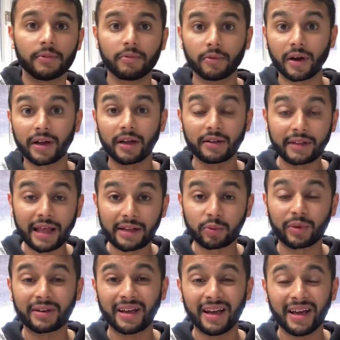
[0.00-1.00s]
right? And that's
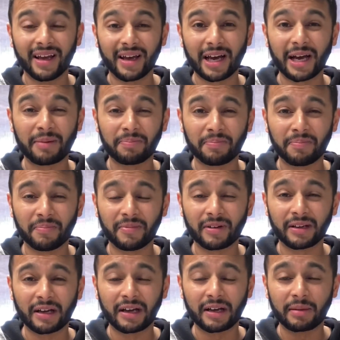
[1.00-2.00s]
when uh,
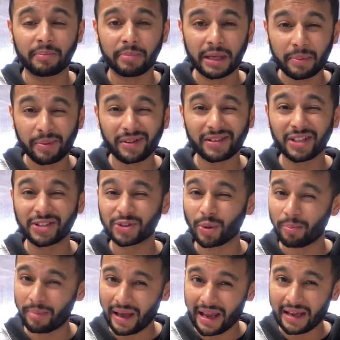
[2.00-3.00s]
uh, people
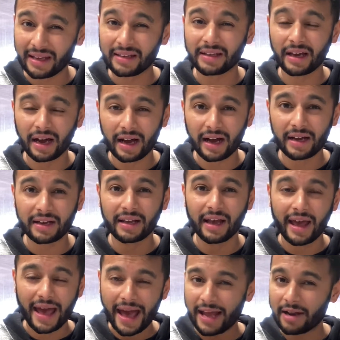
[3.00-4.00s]
disobeyed God.
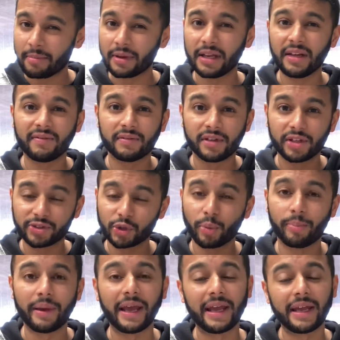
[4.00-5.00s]
Adam and Eve
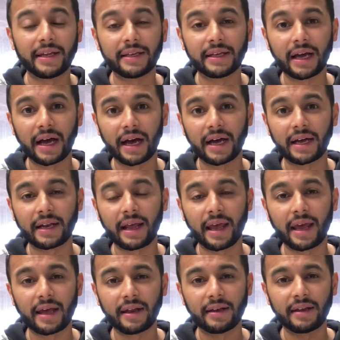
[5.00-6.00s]
disobeyed God,
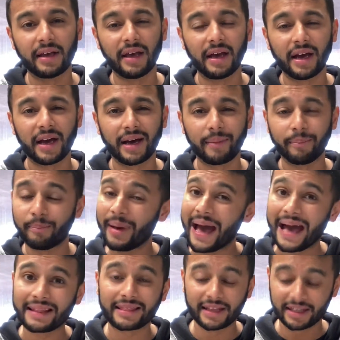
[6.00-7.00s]
and uh,
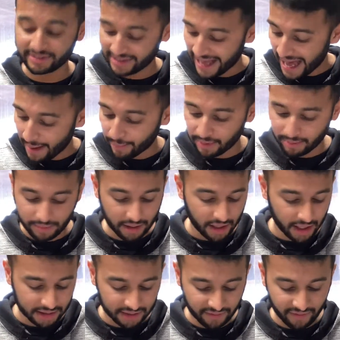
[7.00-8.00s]
bad things happened
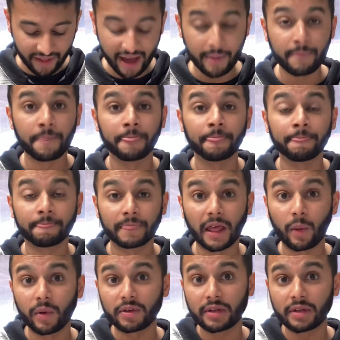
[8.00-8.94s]
because of that. Then we